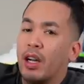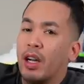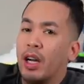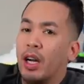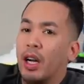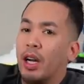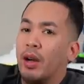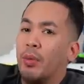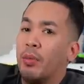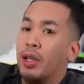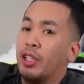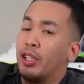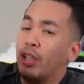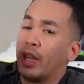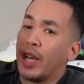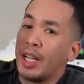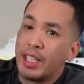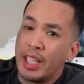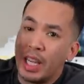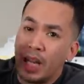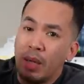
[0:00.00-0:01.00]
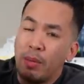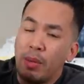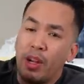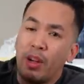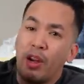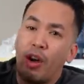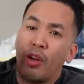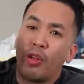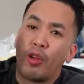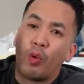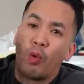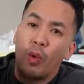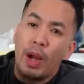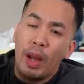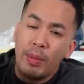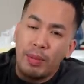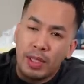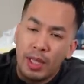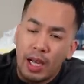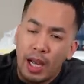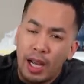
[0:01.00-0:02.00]
Uh, make sure you guys check them out on their
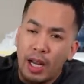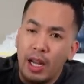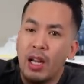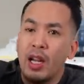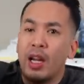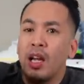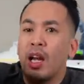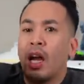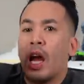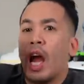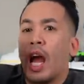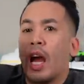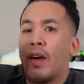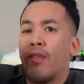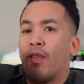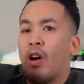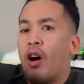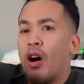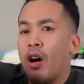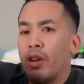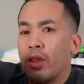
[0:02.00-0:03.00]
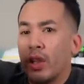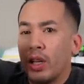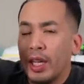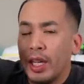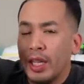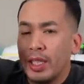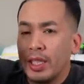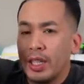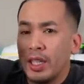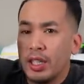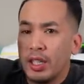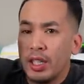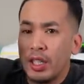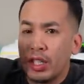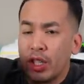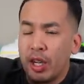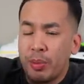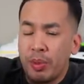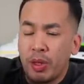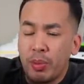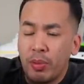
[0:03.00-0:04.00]
website. I have all the links in the
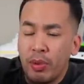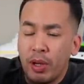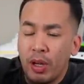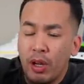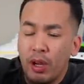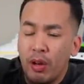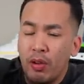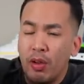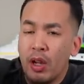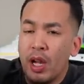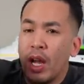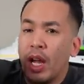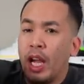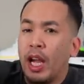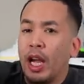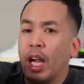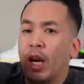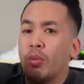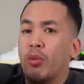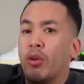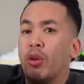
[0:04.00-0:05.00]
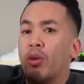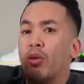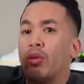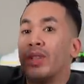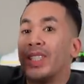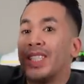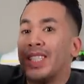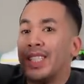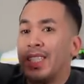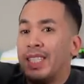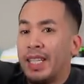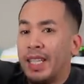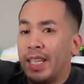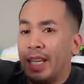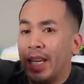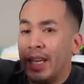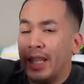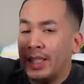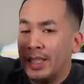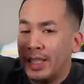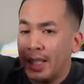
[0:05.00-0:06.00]
description below. Emerald
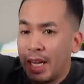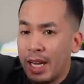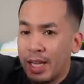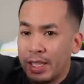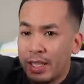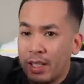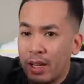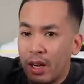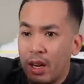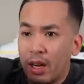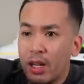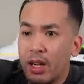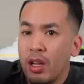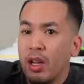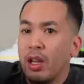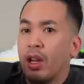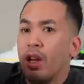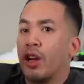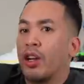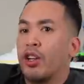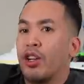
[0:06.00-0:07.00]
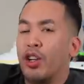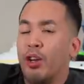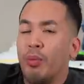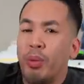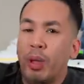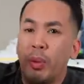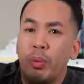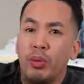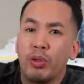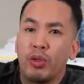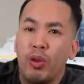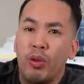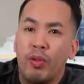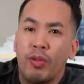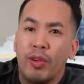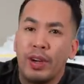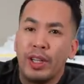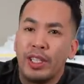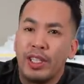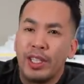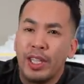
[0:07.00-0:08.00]
City Deadstock. Good People's
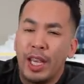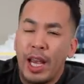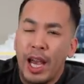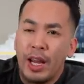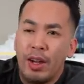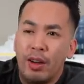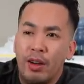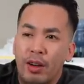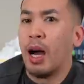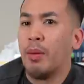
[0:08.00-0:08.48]
over in Seattle.